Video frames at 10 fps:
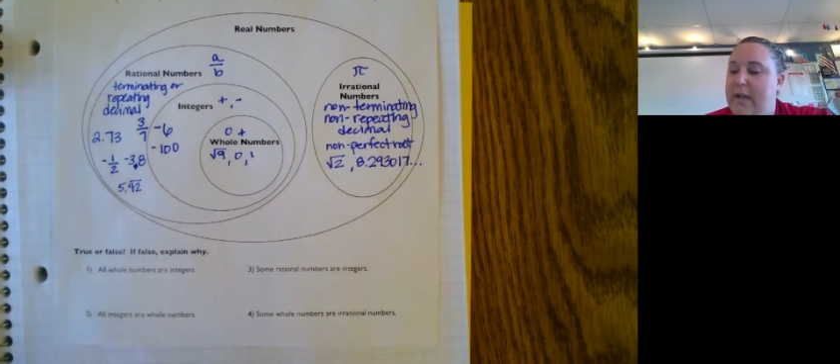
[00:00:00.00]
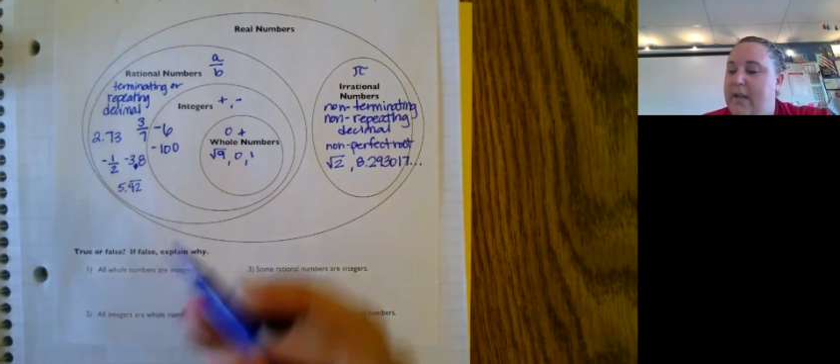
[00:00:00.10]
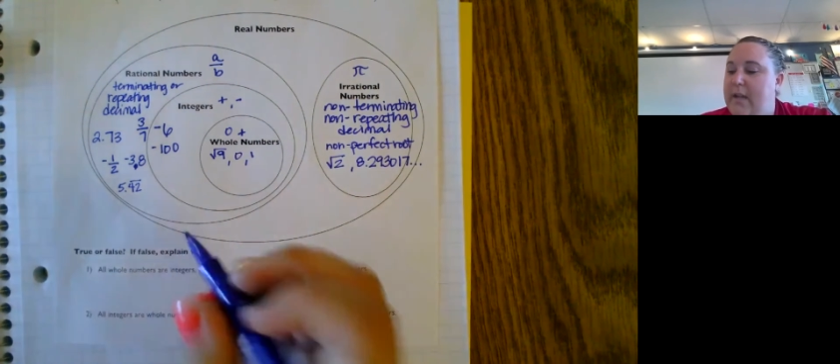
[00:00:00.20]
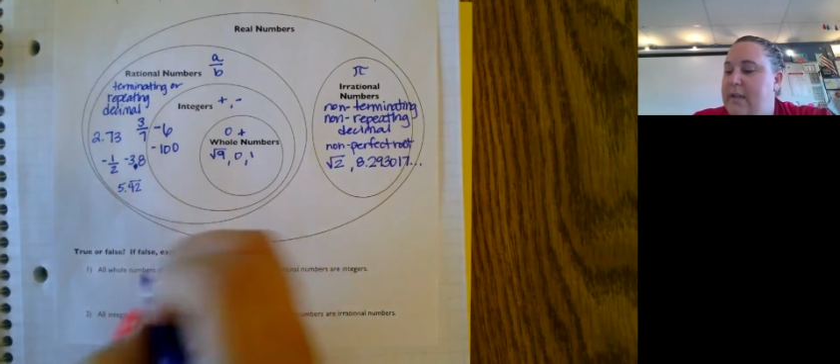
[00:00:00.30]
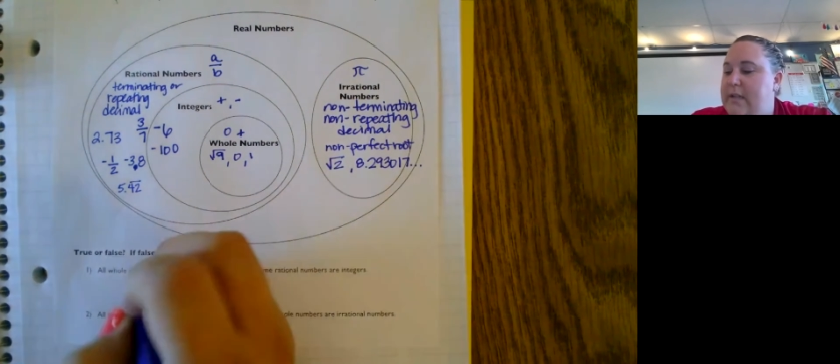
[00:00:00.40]
that
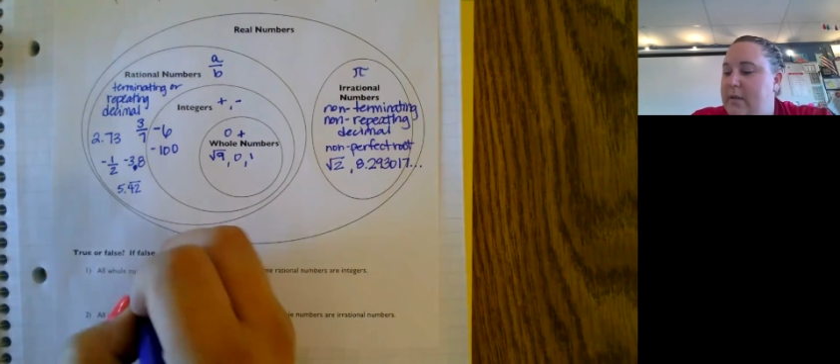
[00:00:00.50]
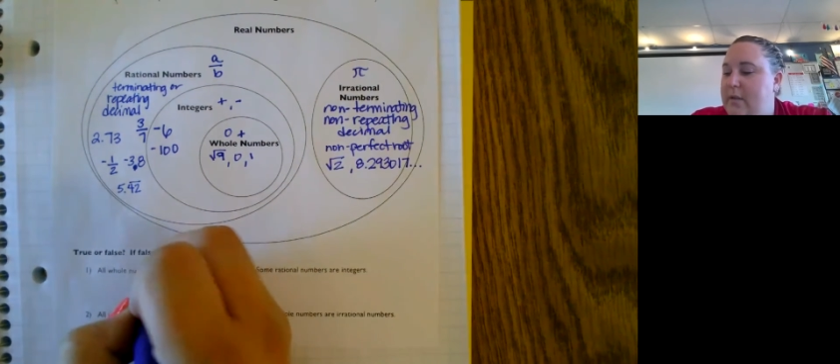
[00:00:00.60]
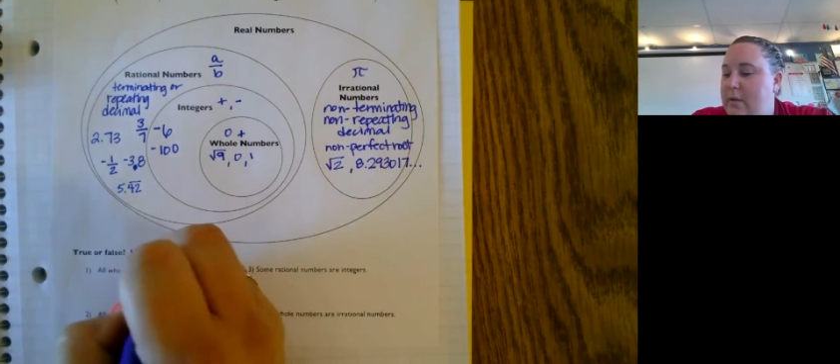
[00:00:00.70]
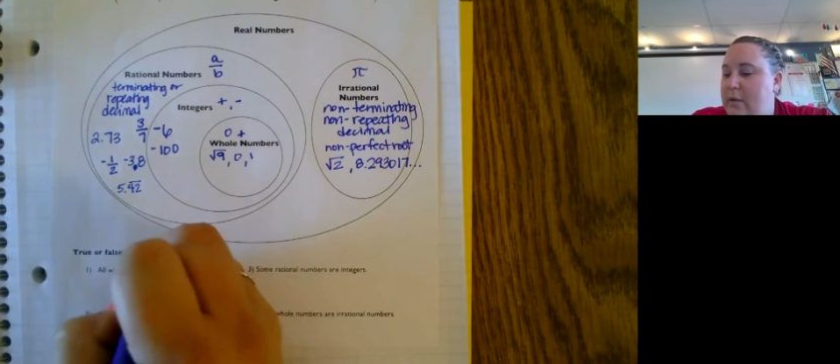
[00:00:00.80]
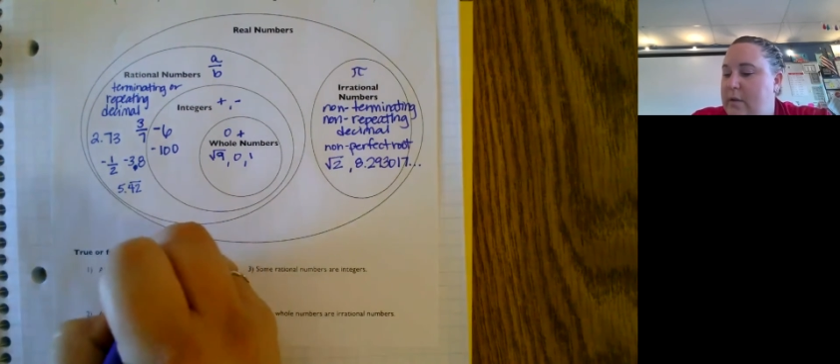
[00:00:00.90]
is
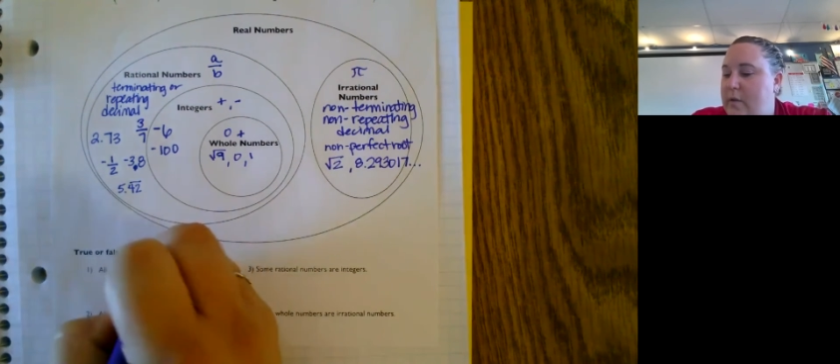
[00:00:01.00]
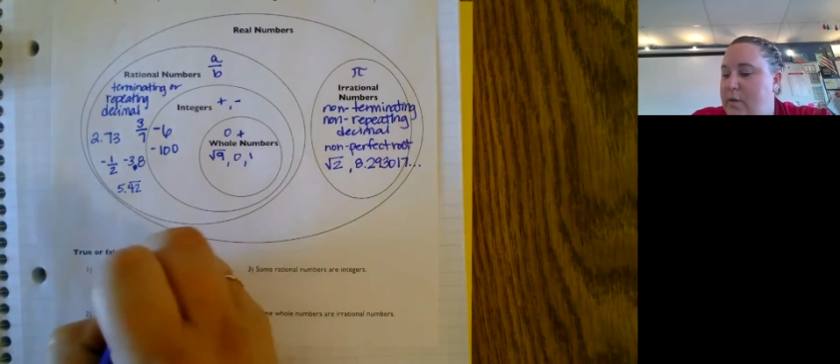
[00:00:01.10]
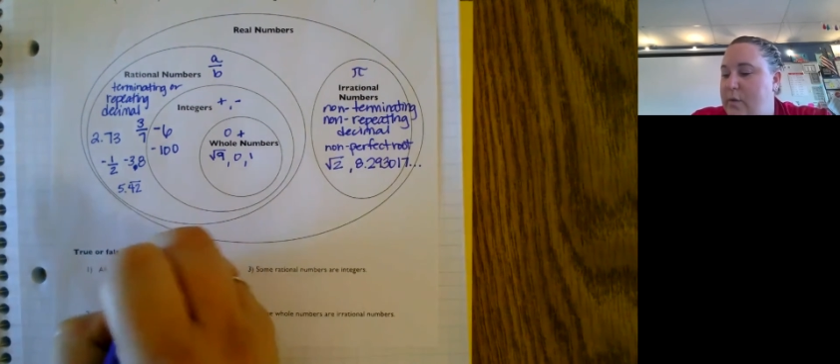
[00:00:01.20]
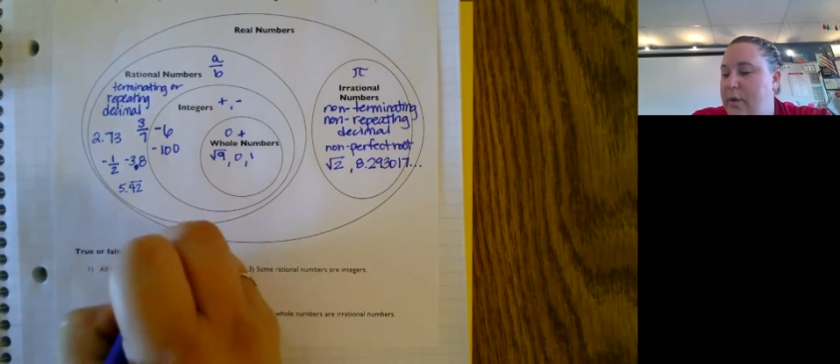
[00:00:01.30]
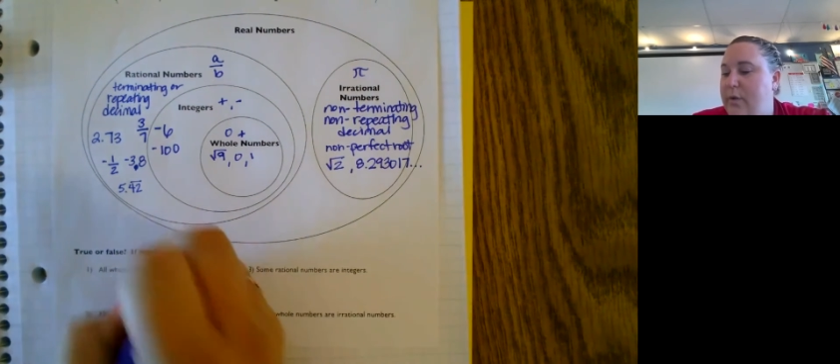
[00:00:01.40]

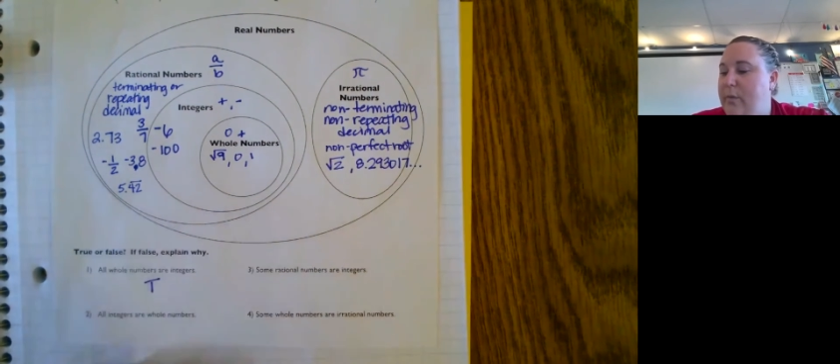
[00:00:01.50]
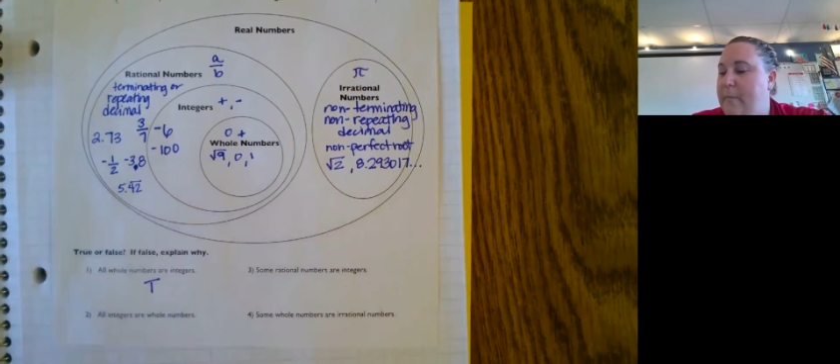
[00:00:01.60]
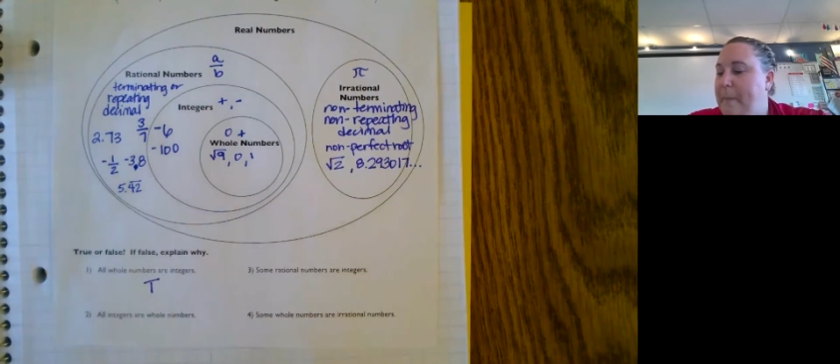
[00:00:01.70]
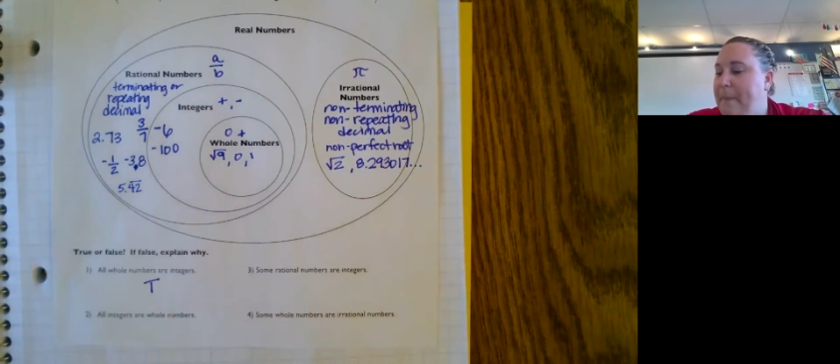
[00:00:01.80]
true.